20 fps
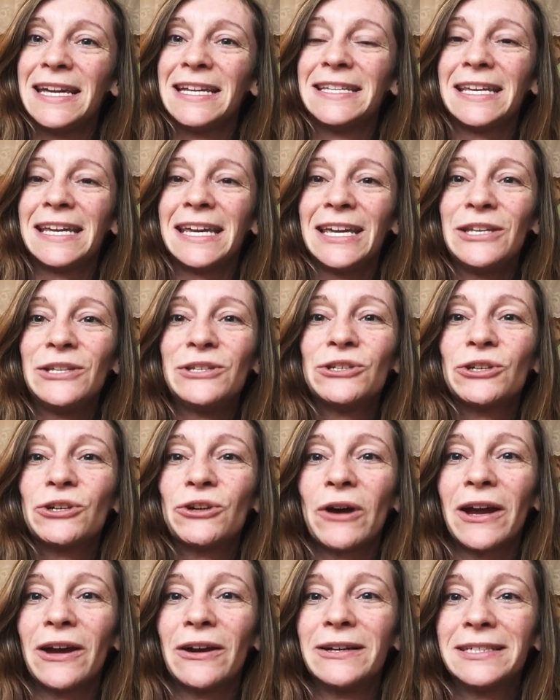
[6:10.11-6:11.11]
and to
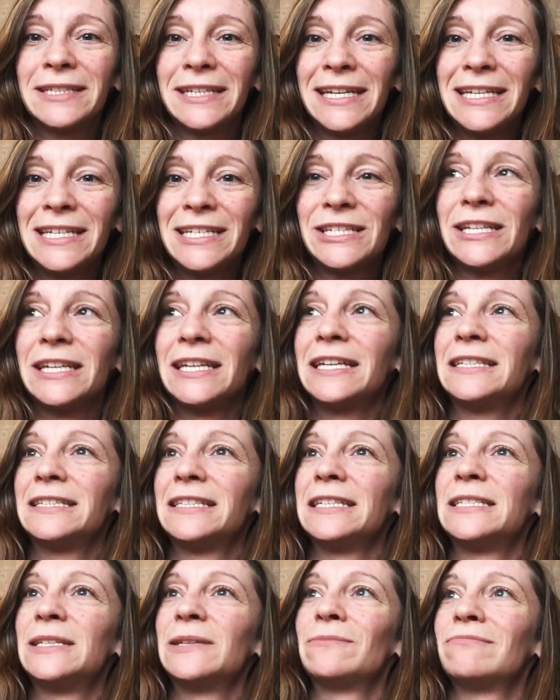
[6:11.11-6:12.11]
integrate our teachings
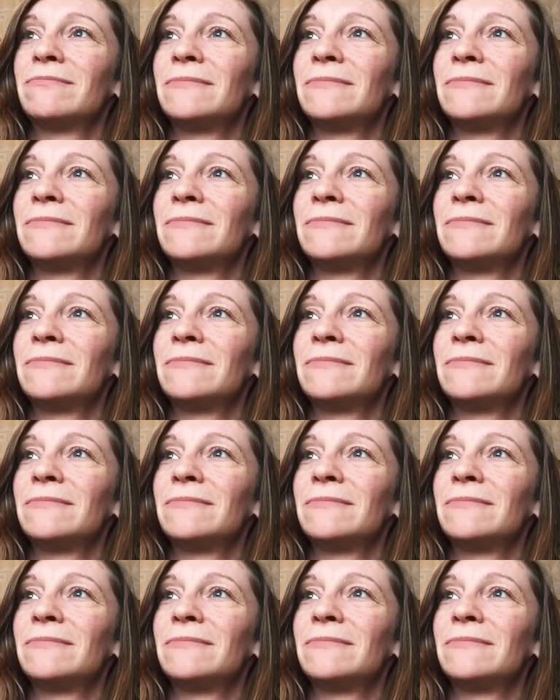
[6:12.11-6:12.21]
is,